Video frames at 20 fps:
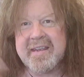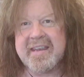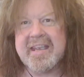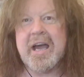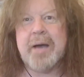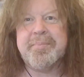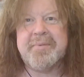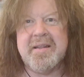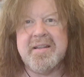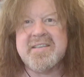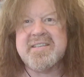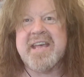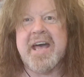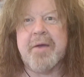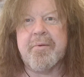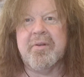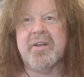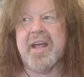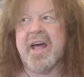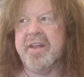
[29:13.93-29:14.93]
Captain
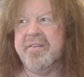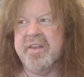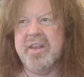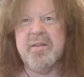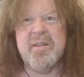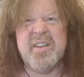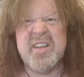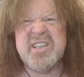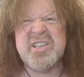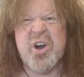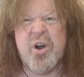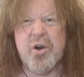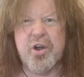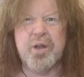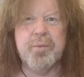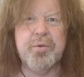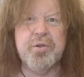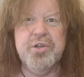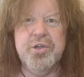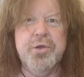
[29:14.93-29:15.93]
Terrell and these
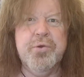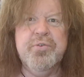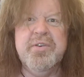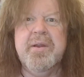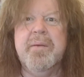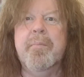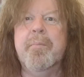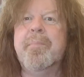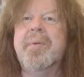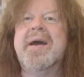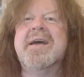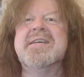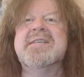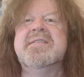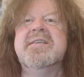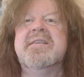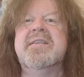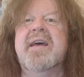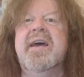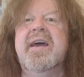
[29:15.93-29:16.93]
horrible Union
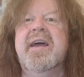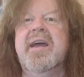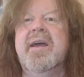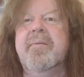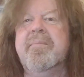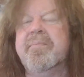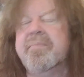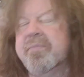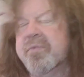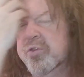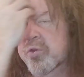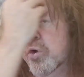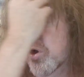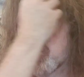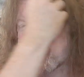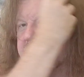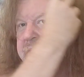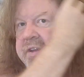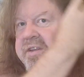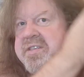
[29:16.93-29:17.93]
bastard
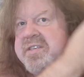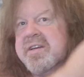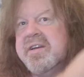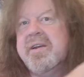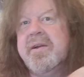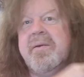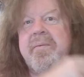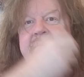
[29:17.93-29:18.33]
Northerners,